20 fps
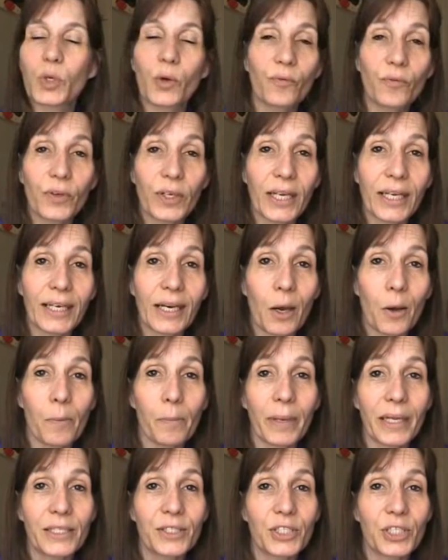Don't forget how
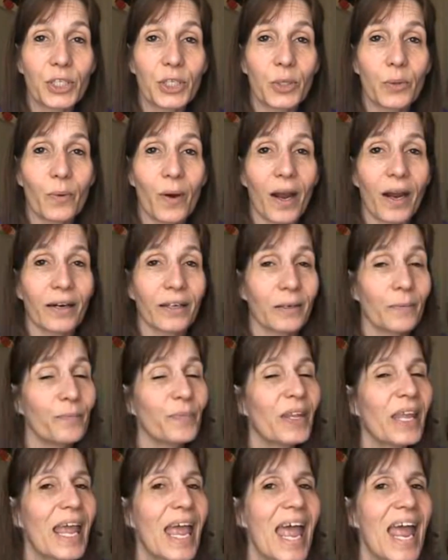amazing you are.
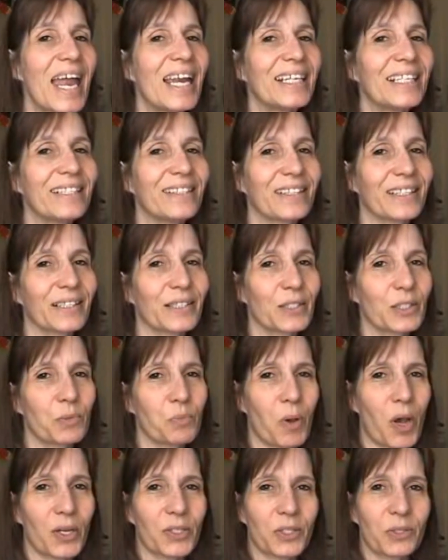Anything
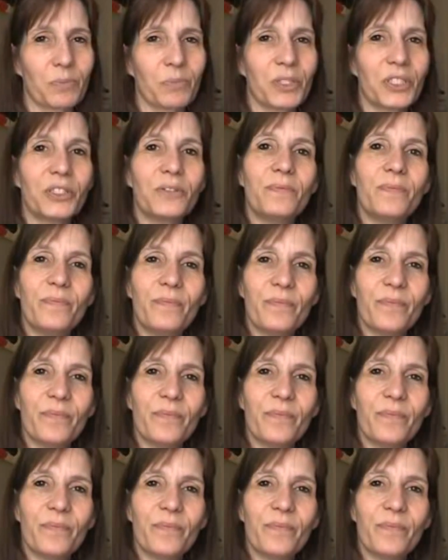is possible.